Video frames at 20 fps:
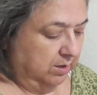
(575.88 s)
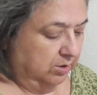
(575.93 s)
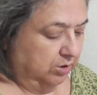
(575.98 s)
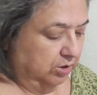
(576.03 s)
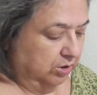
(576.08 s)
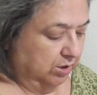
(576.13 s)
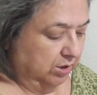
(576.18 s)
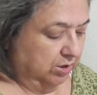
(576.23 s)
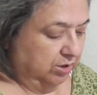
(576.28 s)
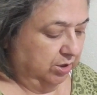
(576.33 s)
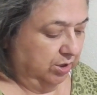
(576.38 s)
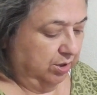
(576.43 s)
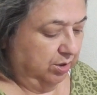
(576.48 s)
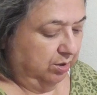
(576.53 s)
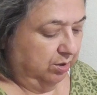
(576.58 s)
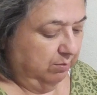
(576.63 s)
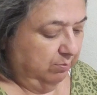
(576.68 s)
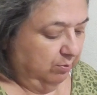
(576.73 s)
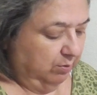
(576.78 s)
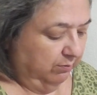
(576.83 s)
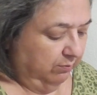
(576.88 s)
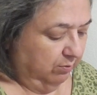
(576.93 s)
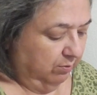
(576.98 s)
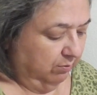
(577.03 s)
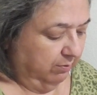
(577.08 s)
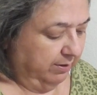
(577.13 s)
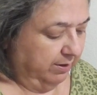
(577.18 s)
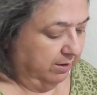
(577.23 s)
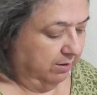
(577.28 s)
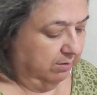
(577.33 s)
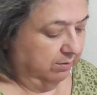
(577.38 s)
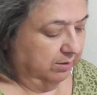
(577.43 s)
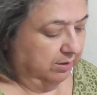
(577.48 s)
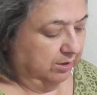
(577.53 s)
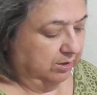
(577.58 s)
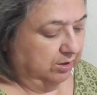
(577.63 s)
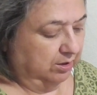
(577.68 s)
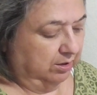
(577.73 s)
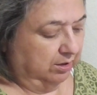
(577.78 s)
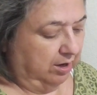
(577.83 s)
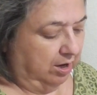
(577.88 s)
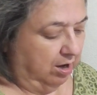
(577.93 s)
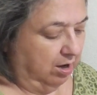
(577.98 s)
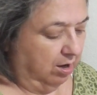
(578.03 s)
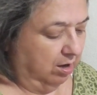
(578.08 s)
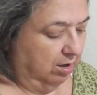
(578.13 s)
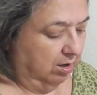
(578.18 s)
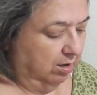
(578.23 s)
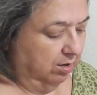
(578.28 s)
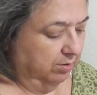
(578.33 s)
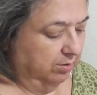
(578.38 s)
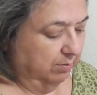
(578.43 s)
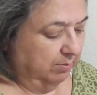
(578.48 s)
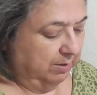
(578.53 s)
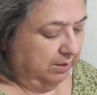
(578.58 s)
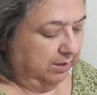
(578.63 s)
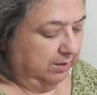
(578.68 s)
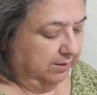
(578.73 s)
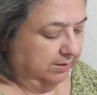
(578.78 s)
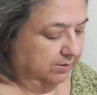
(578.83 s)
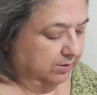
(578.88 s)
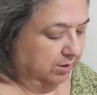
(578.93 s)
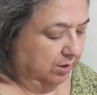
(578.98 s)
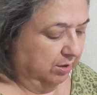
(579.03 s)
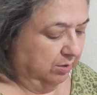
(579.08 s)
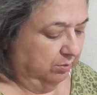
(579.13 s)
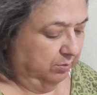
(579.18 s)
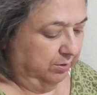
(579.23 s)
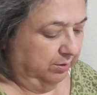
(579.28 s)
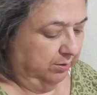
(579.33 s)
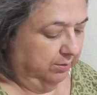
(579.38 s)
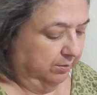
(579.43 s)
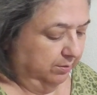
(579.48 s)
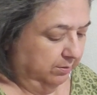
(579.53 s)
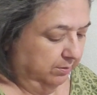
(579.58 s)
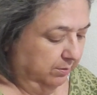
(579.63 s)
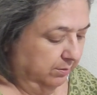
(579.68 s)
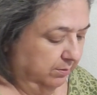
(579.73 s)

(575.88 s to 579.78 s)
Just continue to move it around until all the meat is coated.